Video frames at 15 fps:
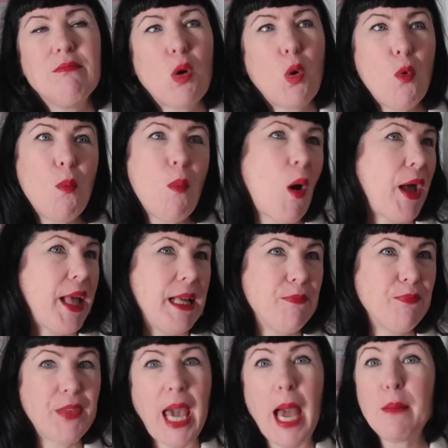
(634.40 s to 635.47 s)
all my
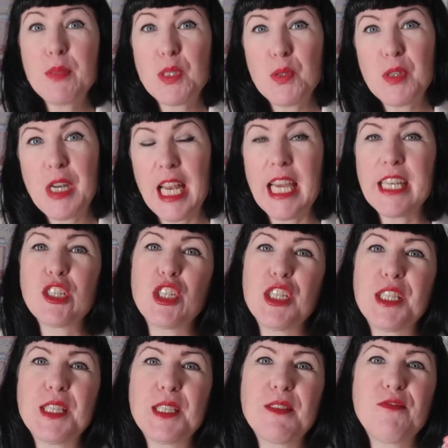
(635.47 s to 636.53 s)
capsule
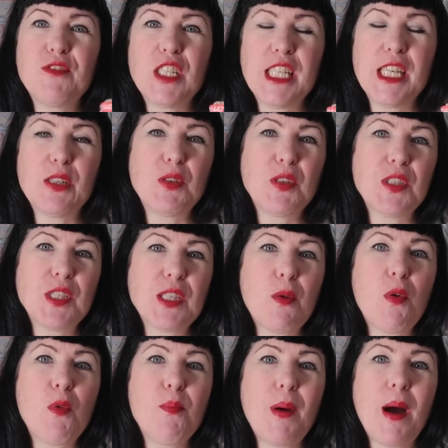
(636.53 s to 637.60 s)
collection videos and
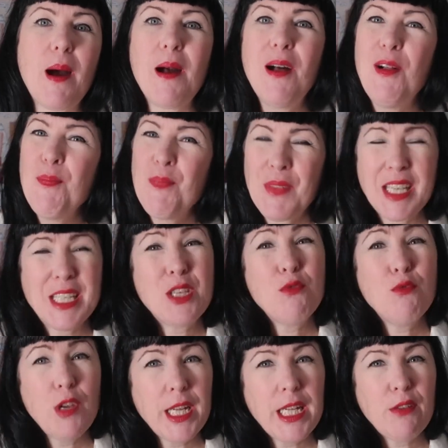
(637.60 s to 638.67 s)
so on, but it's a
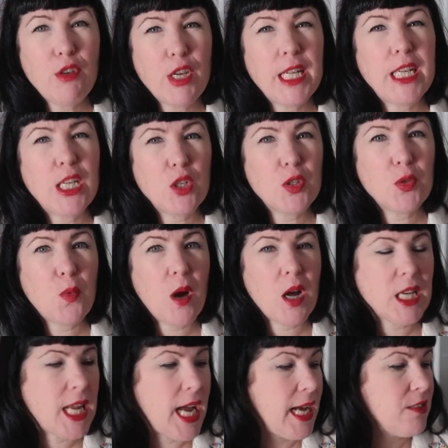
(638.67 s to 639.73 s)
really, really good
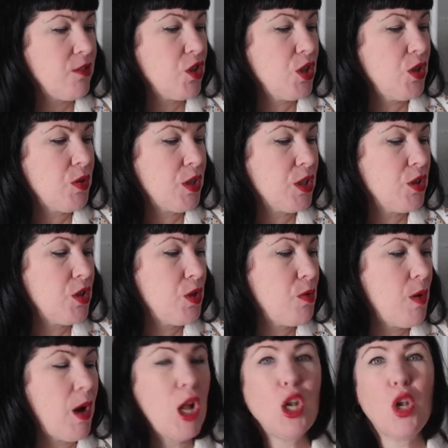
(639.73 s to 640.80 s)
one, and you can
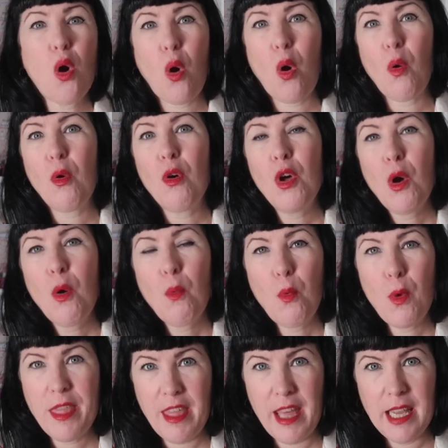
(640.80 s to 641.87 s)
do a lot
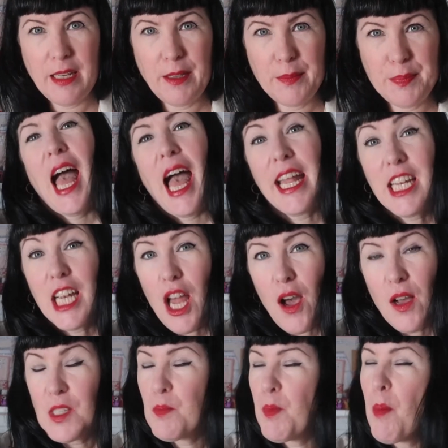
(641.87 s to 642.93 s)
with it. And
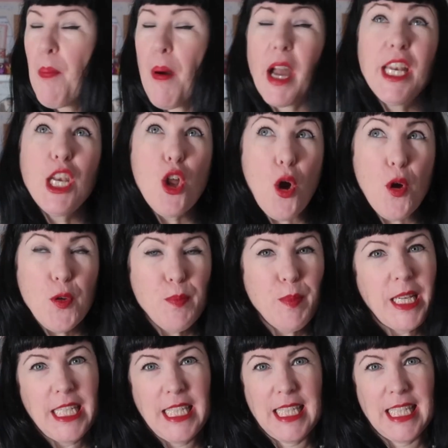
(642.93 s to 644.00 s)
last but by no
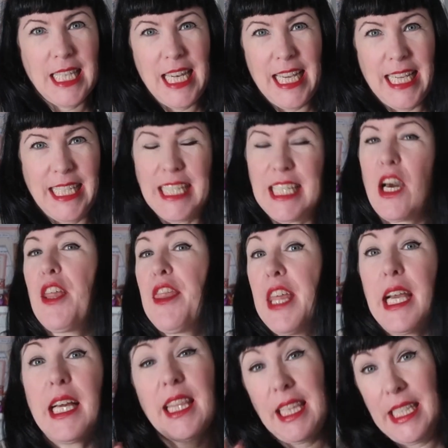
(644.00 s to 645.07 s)
means least, I
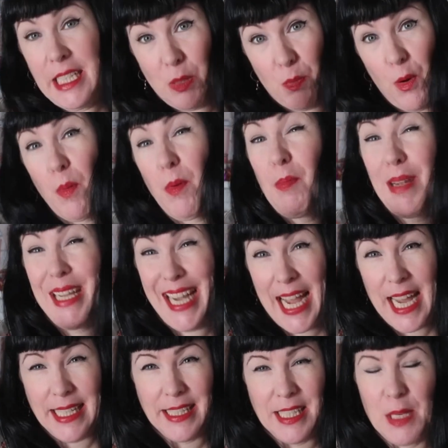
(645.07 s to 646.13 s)
think this probably
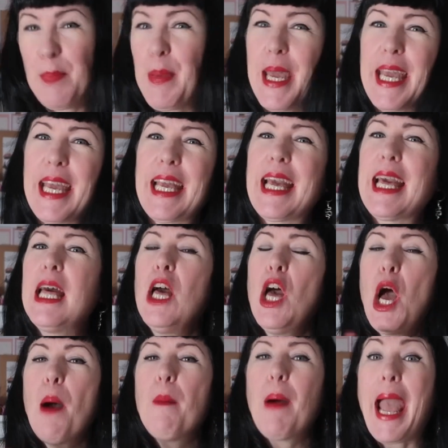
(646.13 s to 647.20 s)
has to be
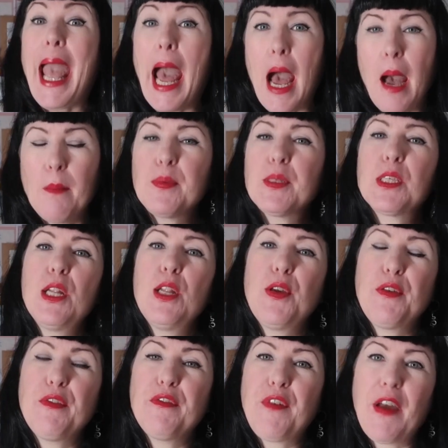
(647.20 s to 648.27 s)
my
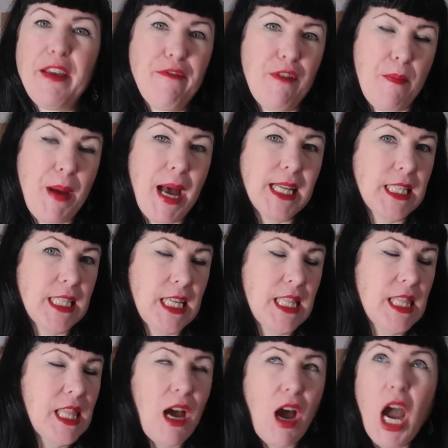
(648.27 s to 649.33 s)
absolute favourite
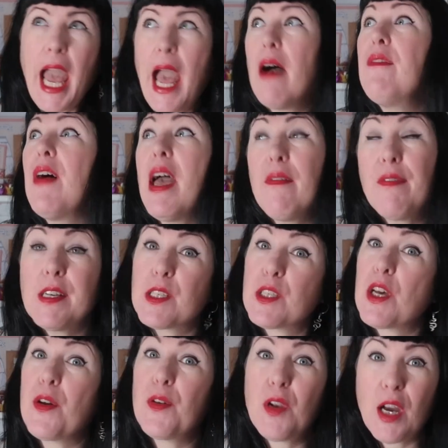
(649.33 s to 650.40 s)
pattern that I have ever
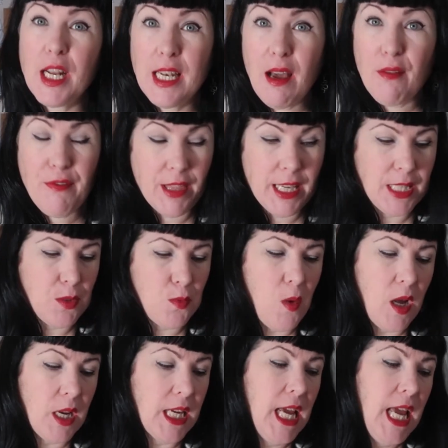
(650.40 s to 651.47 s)
sewn. I love this
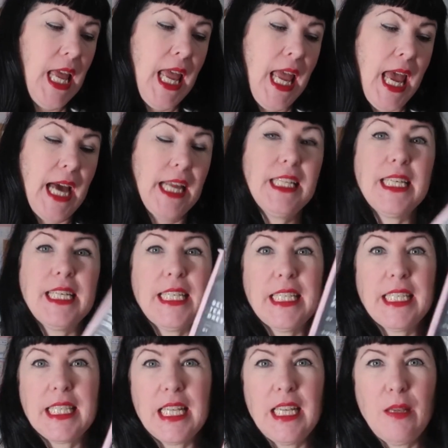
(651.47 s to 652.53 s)
one, and it
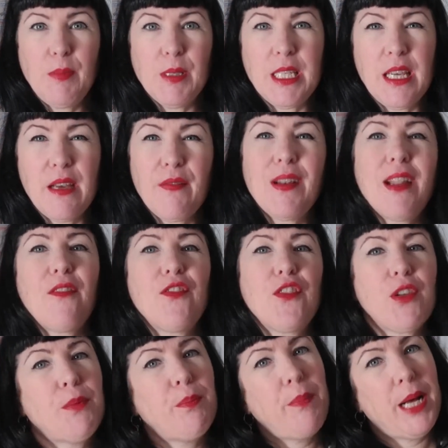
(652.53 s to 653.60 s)
is the Liberty of
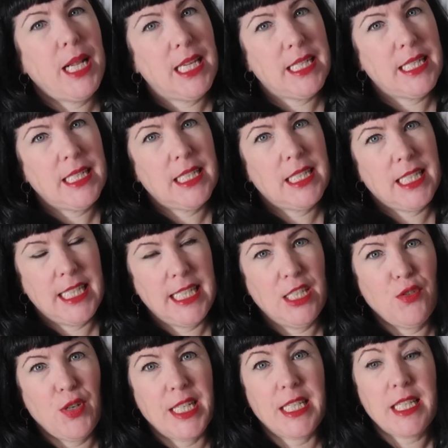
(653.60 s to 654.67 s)
London Bella tea
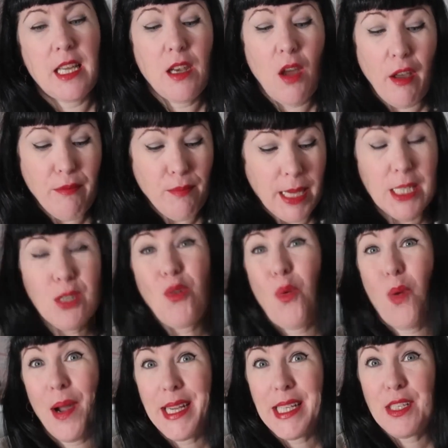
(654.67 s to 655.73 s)
dress, and I've made
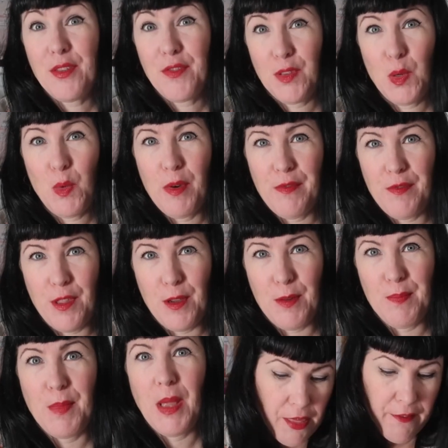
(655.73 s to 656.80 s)
quite a few of
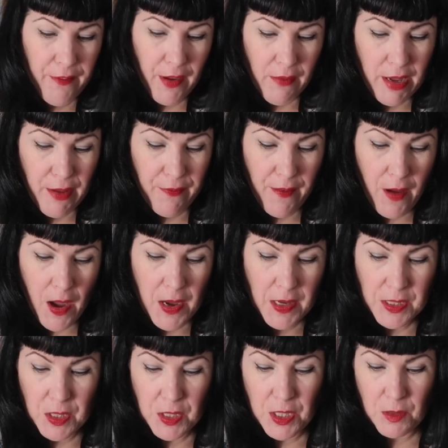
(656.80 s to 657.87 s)
them. The very
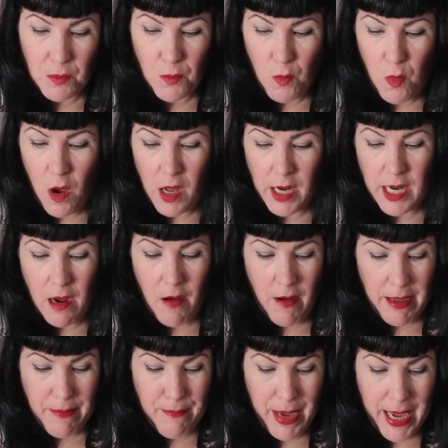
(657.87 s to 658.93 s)
first one
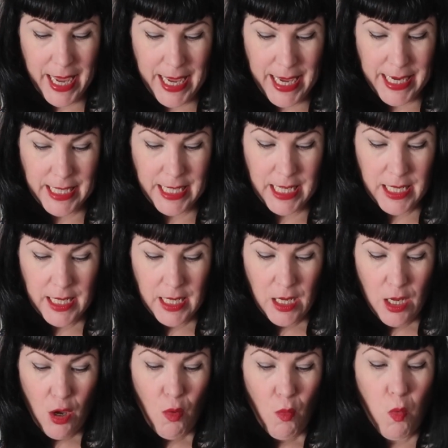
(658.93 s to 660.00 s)
I made
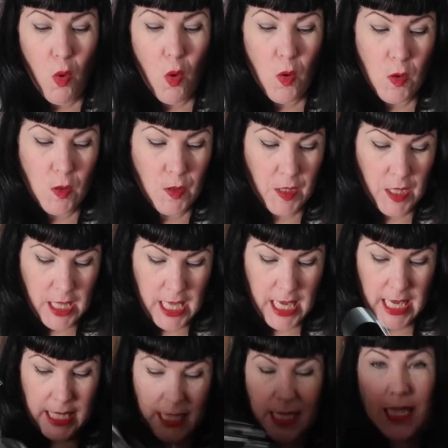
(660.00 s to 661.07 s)
was
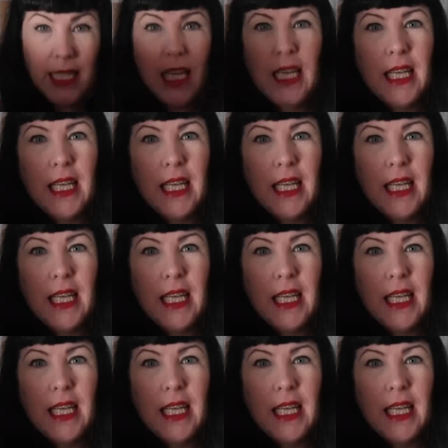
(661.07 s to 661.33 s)
this